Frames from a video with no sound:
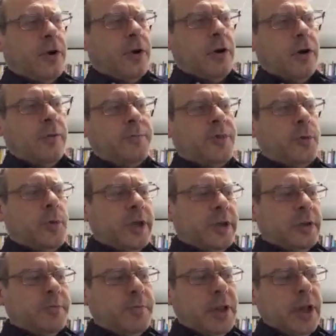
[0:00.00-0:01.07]
from the
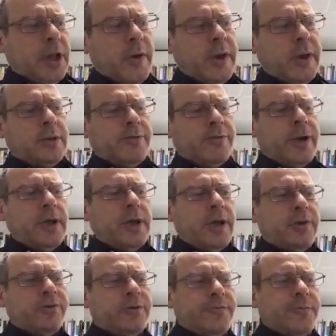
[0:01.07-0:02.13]
wind blowing the
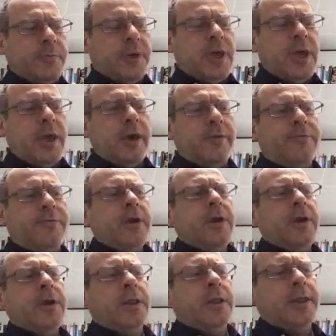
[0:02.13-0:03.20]
radiation from Kiev.
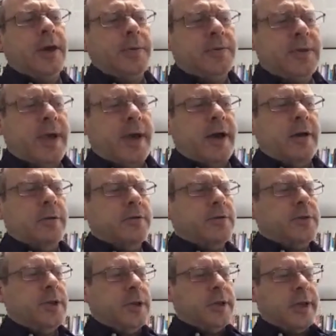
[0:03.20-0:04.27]
And that was how,
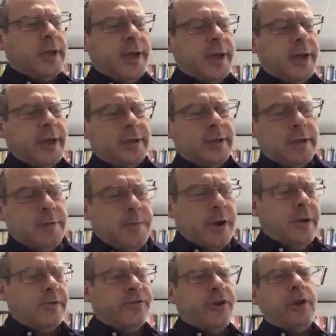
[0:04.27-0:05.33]
sitting down in a pair
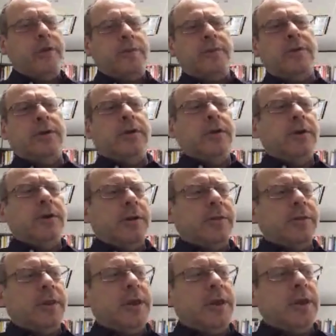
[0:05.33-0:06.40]
of jeans
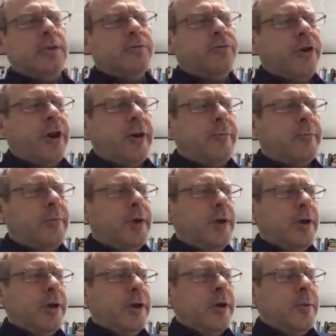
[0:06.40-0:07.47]
on the tram
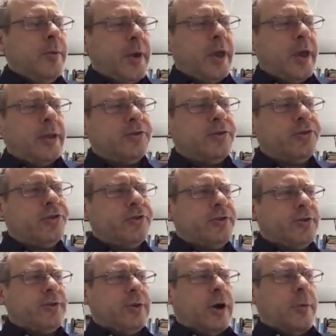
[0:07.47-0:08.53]
bench
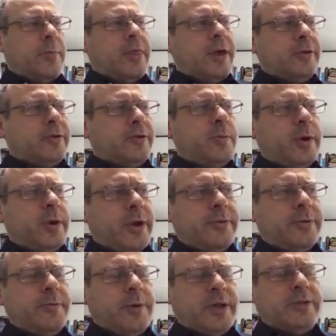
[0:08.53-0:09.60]
stop, that's
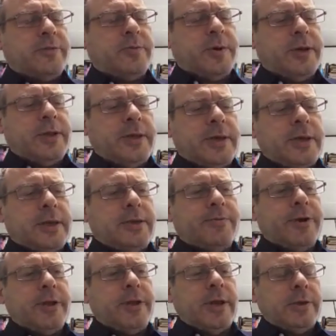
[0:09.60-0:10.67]
where
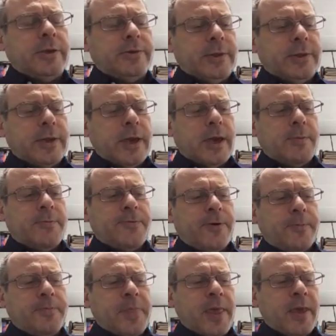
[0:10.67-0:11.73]
the radiation came
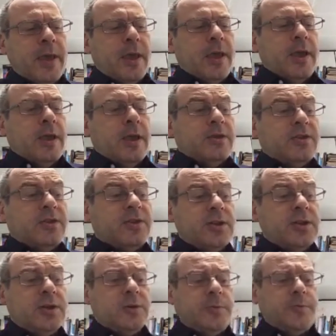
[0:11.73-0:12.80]
from.
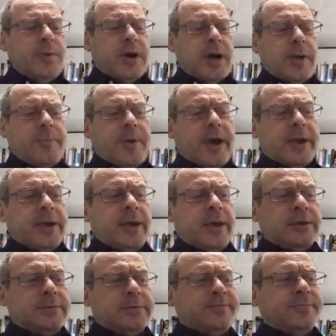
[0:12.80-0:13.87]
So back
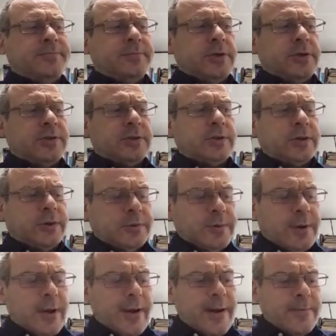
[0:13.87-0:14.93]
in Moscow,
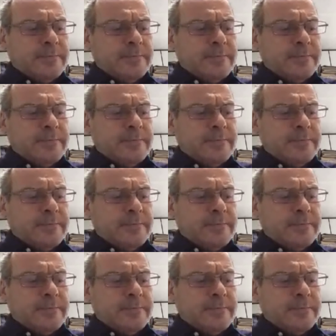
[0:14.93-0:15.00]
